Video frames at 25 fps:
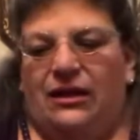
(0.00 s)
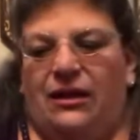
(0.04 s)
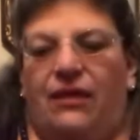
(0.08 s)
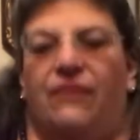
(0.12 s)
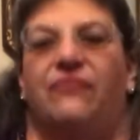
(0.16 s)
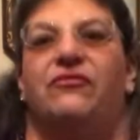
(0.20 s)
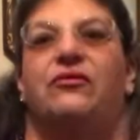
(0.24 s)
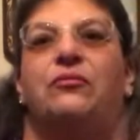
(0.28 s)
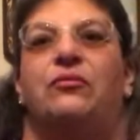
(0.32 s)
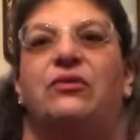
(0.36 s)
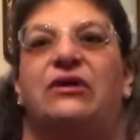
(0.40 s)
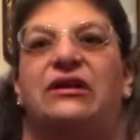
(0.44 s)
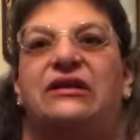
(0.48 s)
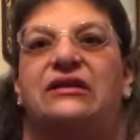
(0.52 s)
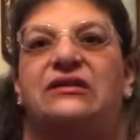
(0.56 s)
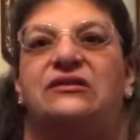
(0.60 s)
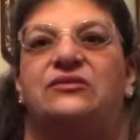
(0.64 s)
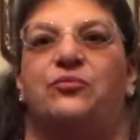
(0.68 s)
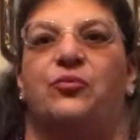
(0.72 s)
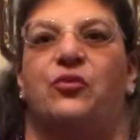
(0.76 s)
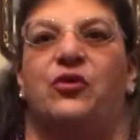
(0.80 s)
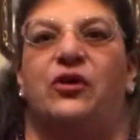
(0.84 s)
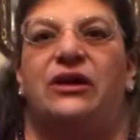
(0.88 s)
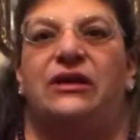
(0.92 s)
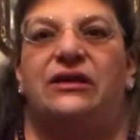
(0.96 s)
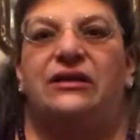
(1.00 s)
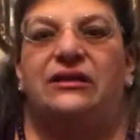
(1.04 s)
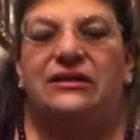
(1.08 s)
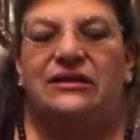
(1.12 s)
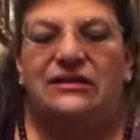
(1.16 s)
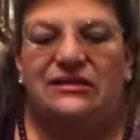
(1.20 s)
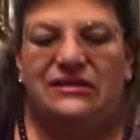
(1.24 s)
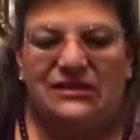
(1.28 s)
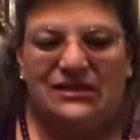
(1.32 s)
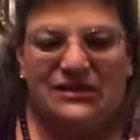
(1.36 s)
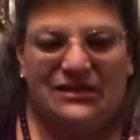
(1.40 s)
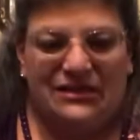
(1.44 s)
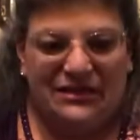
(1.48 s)
Everybody's brain
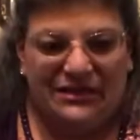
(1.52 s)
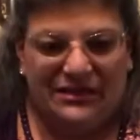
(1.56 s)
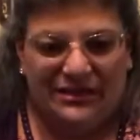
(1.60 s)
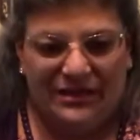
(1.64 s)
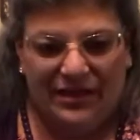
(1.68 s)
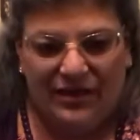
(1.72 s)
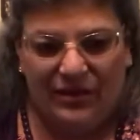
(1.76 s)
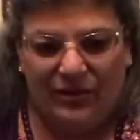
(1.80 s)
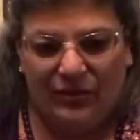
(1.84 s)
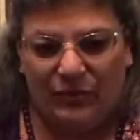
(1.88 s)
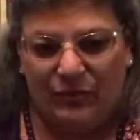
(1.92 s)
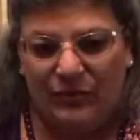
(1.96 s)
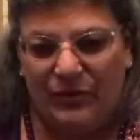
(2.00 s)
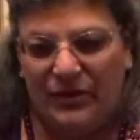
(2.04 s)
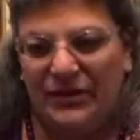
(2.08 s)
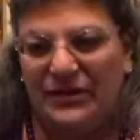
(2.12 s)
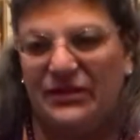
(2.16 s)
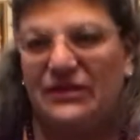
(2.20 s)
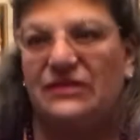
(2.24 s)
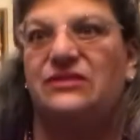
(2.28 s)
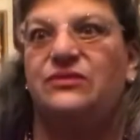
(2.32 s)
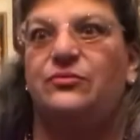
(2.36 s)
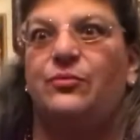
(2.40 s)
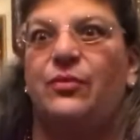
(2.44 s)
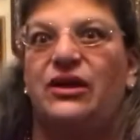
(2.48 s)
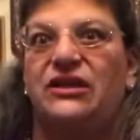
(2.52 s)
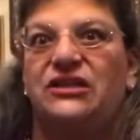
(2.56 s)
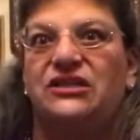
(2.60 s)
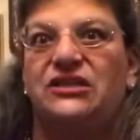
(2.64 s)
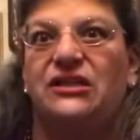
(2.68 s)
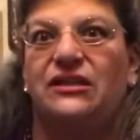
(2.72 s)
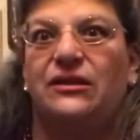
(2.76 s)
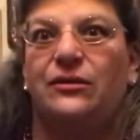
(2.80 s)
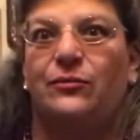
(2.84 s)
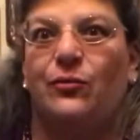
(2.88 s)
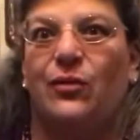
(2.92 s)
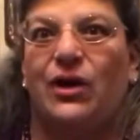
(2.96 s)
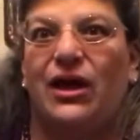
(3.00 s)
needs a little help,
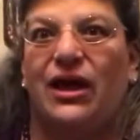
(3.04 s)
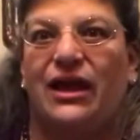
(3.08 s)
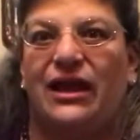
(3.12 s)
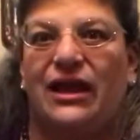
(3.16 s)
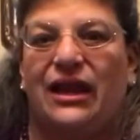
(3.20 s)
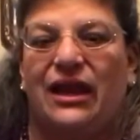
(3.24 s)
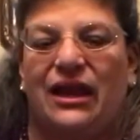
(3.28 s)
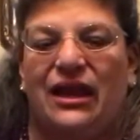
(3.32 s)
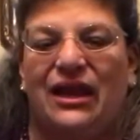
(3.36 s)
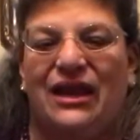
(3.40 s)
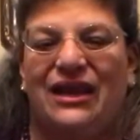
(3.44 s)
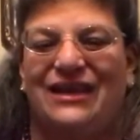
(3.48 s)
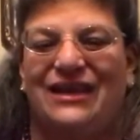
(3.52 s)
especially mine.